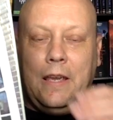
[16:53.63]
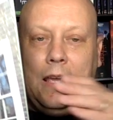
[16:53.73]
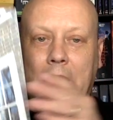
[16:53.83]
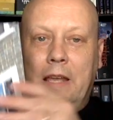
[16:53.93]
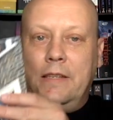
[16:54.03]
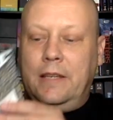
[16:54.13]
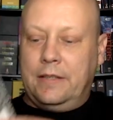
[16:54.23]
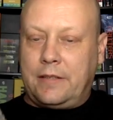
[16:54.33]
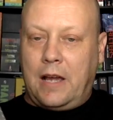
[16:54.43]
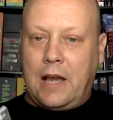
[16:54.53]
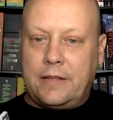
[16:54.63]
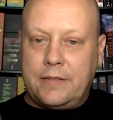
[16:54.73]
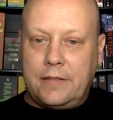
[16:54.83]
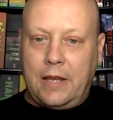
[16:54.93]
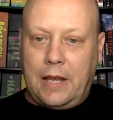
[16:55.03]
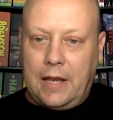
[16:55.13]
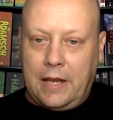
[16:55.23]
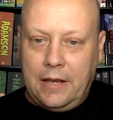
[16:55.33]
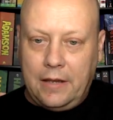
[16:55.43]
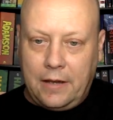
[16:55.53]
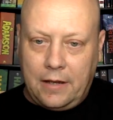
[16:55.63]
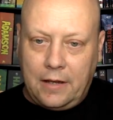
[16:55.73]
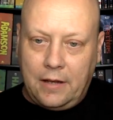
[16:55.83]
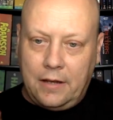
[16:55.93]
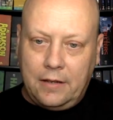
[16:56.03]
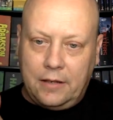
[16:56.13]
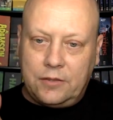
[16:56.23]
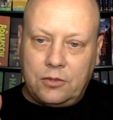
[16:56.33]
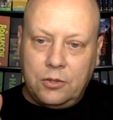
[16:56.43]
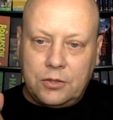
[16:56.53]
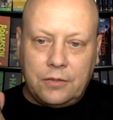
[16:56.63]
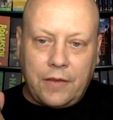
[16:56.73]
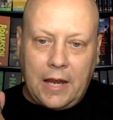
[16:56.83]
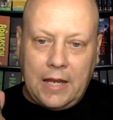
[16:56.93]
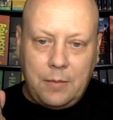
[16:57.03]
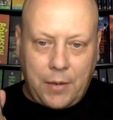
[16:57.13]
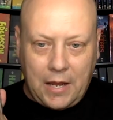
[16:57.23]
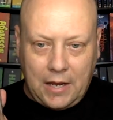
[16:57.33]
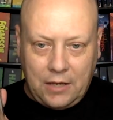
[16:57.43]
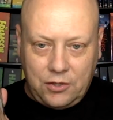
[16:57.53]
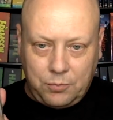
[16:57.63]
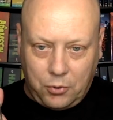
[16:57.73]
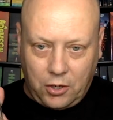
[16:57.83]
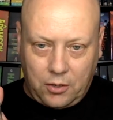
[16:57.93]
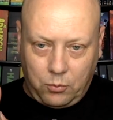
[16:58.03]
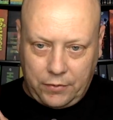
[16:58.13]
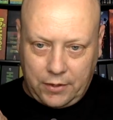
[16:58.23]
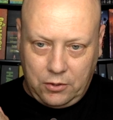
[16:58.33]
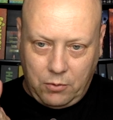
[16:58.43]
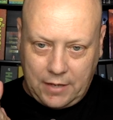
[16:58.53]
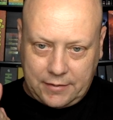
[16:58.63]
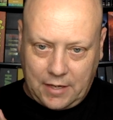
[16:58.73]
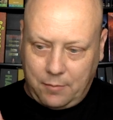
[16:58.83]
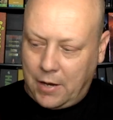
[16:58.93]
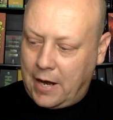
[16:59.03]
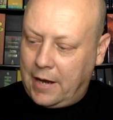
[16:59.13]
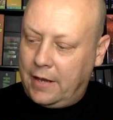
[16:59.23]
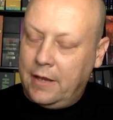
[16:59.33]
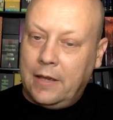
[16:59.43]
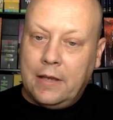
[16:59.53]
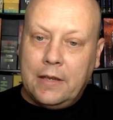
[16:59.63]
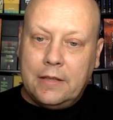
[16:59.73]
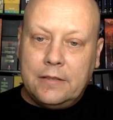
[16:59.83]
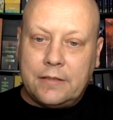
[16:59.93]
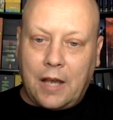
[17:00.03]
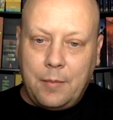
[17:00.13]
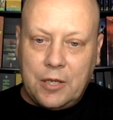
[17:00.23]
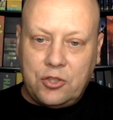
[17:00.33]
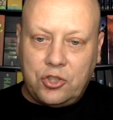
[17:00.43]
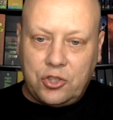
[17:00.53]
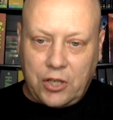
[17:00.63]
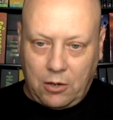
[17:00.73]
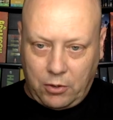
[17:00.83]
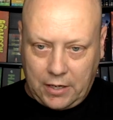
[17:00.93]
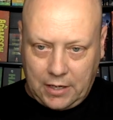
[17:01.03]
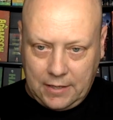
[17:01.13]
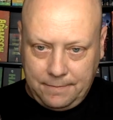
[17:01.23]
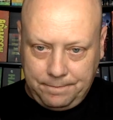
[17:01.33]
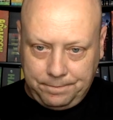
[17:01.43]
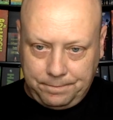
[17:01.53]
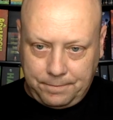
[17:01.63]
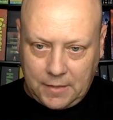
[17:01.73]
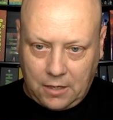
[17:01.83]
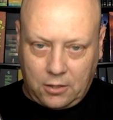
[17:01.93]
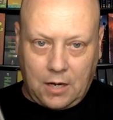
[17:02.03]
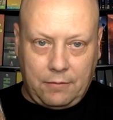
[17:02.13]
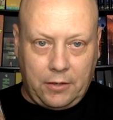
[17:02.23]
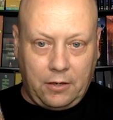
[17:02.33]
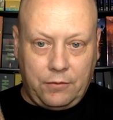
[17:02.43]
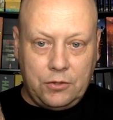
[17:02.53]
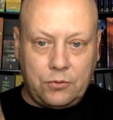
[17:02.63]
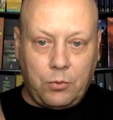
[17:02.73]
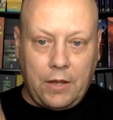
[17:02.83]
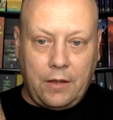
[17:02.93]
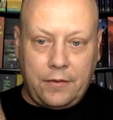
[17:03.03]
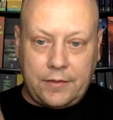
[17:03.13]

And it's got a an exclusive 80-page book with a new essay by Simon Sheridan, archival interviews with